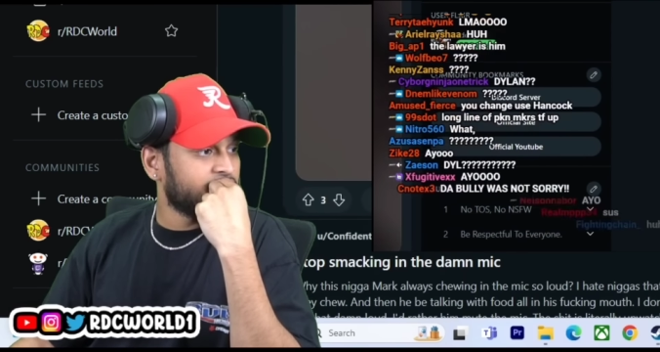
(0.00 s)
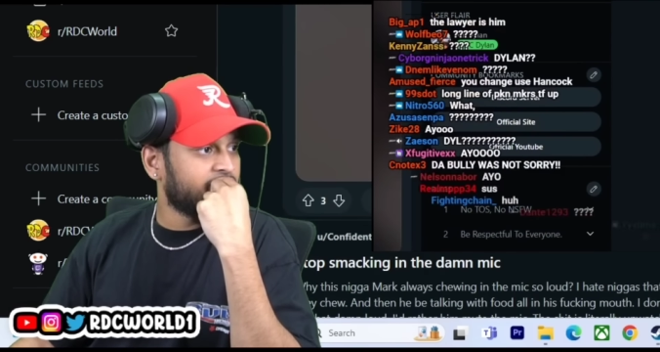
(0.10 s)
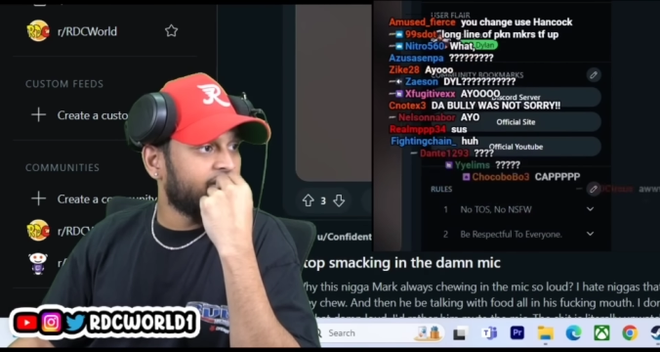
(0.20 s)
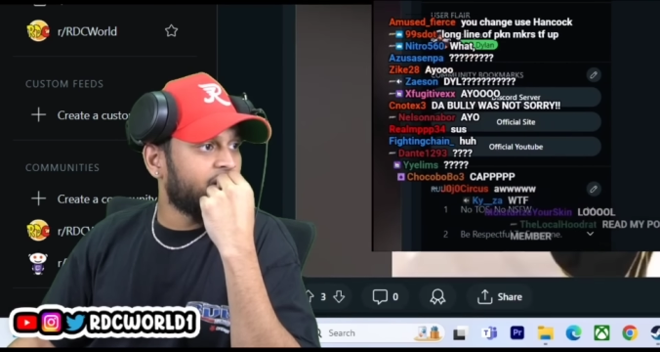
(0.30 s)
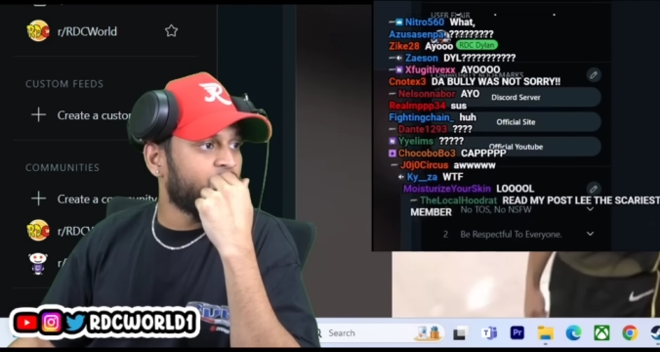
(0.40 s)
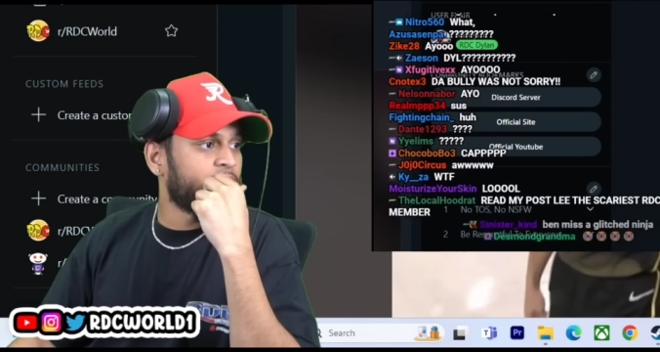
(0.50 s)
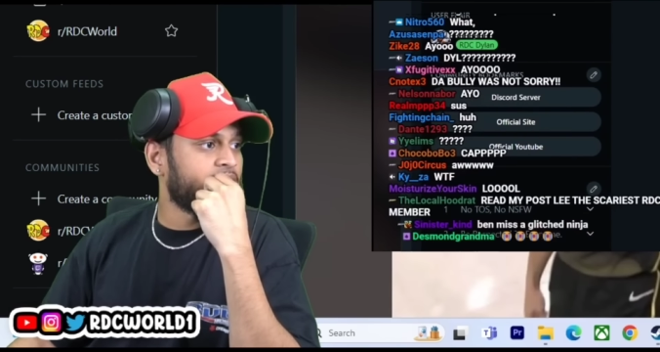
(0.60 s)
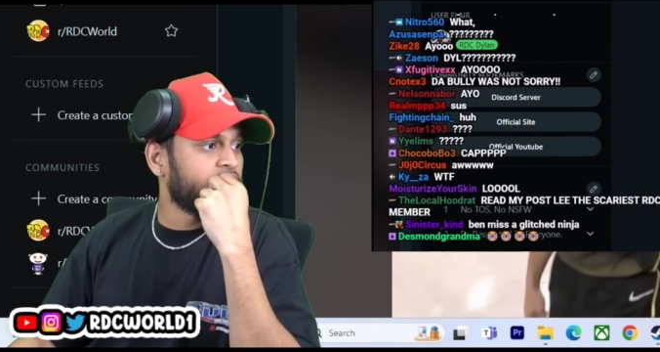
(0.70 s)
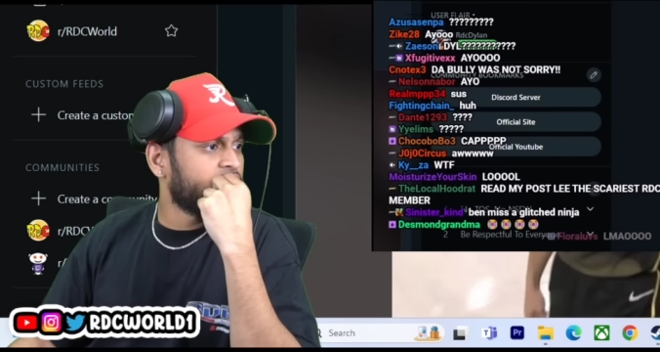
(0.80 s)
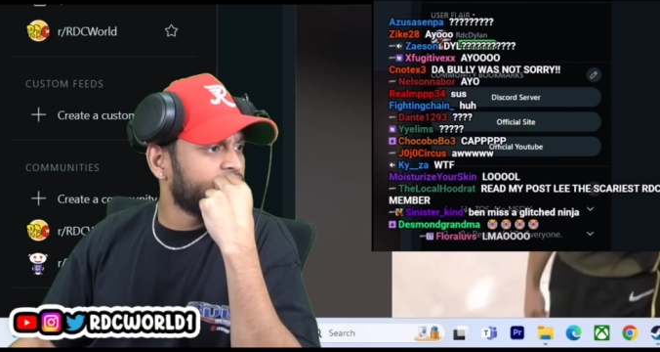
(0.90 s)
Oh man!
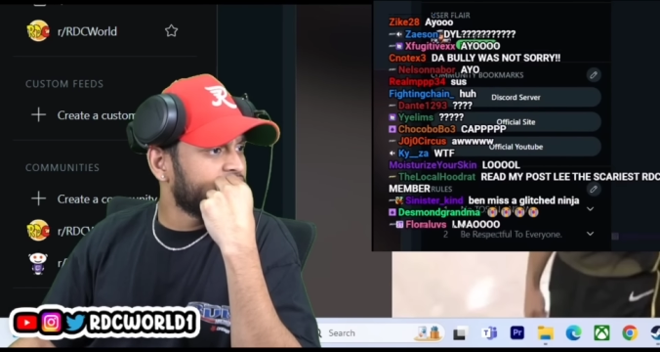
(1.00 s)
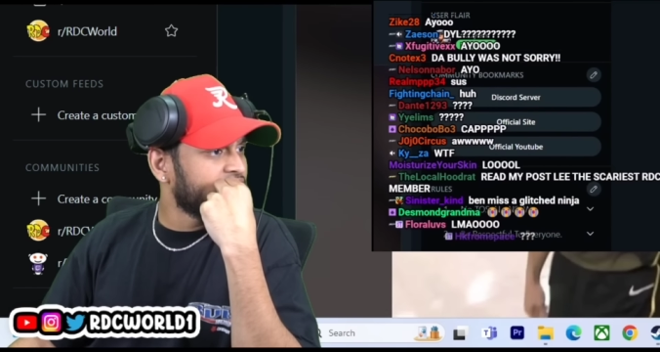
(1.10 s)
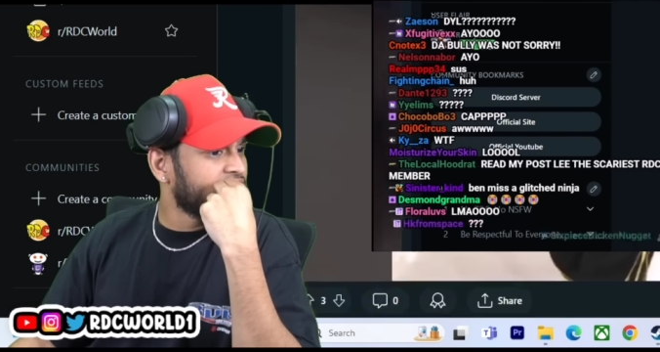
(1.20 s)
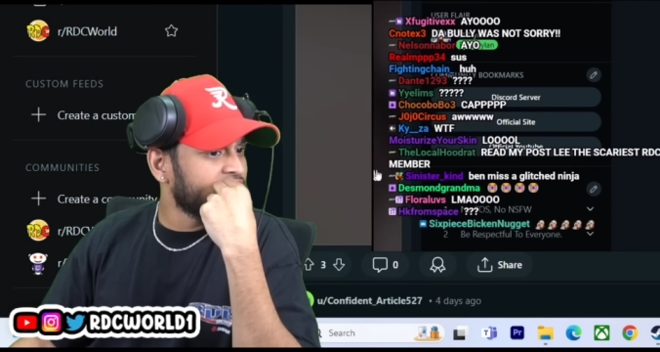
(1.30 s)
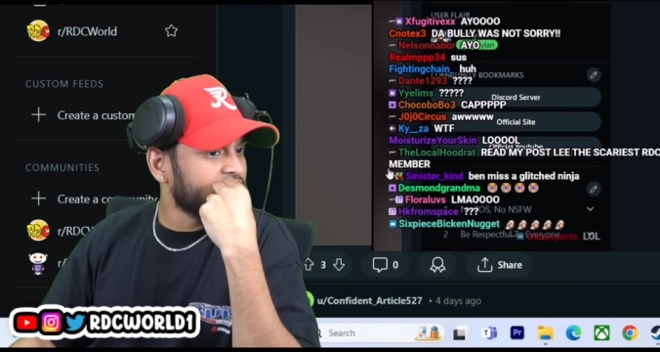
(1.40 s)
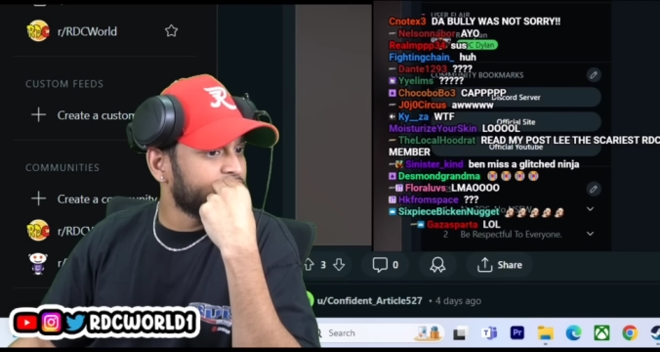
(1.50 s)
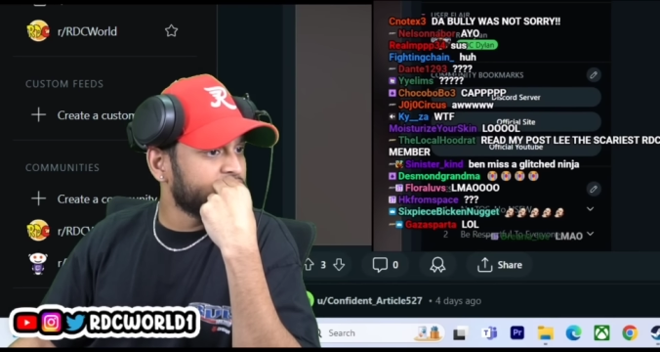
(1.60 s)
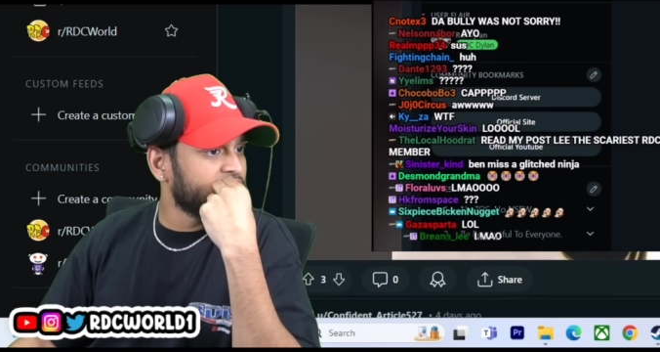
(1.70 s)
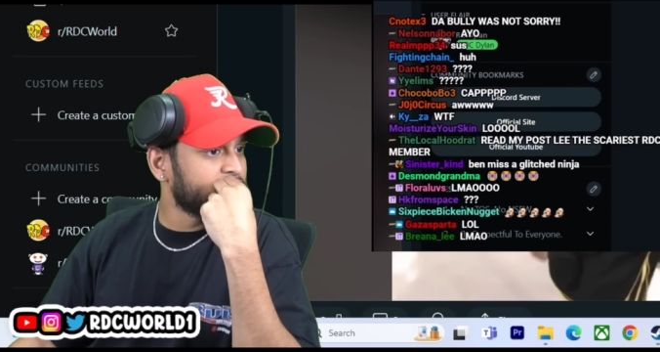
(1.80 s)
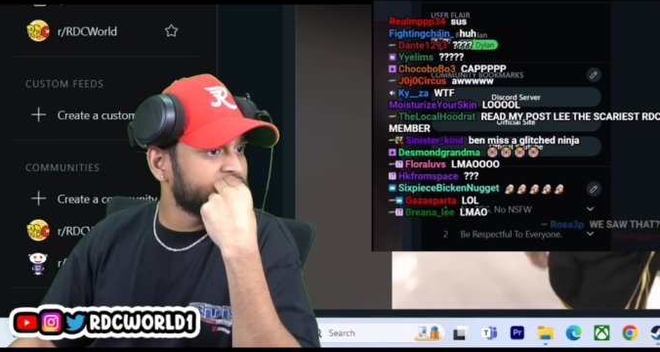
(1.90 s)
Oh, they didn't even put that
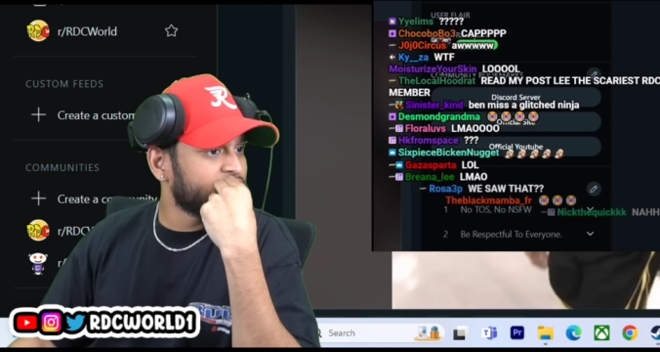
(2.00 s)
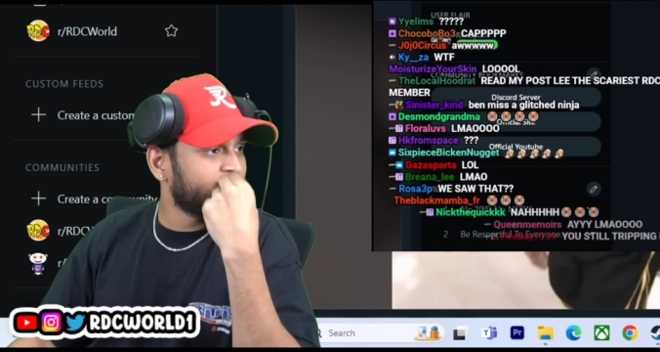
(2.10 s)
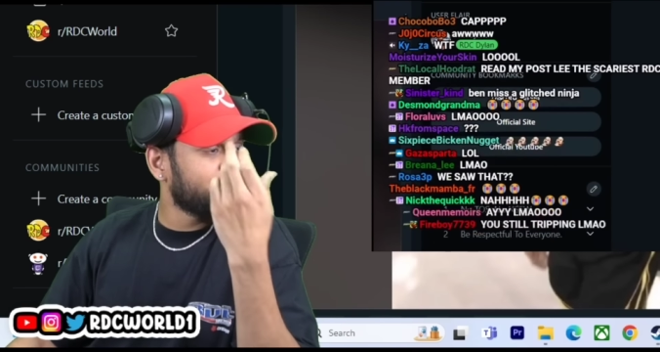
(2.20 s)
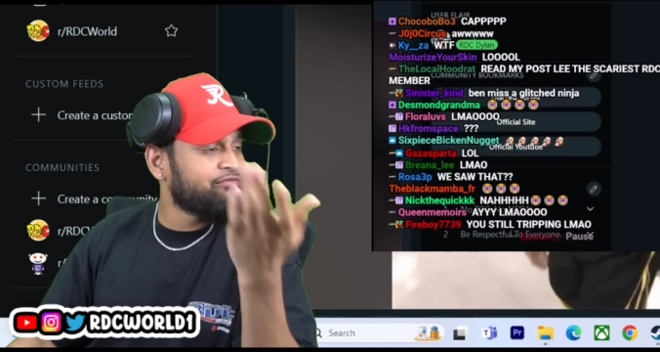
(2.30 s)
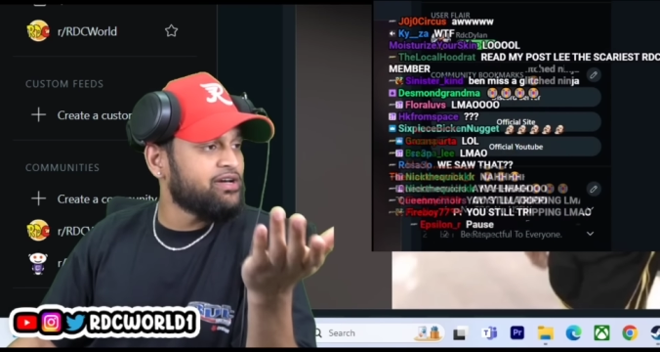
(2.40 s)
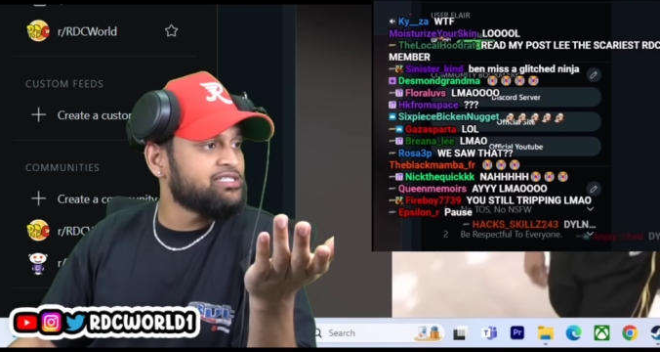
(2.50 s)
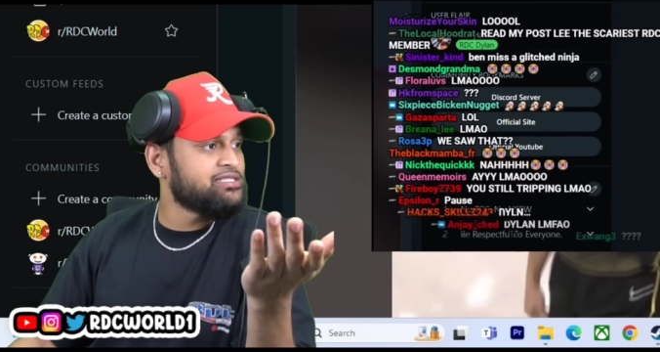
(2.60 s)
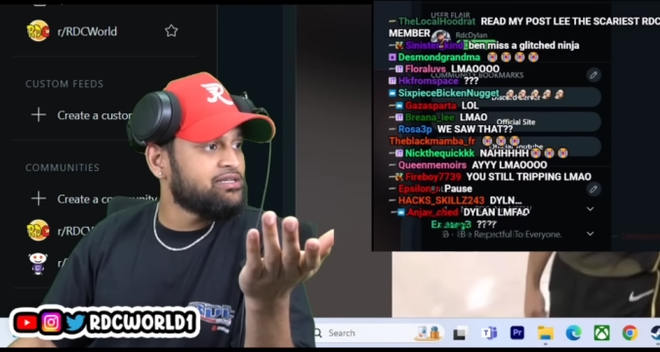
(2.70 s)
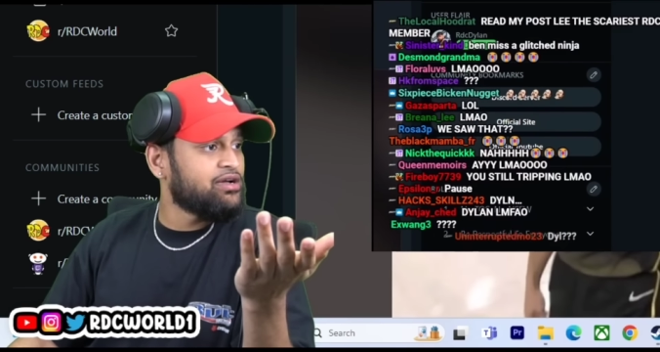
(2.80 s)
bitch on. What the fuck is this?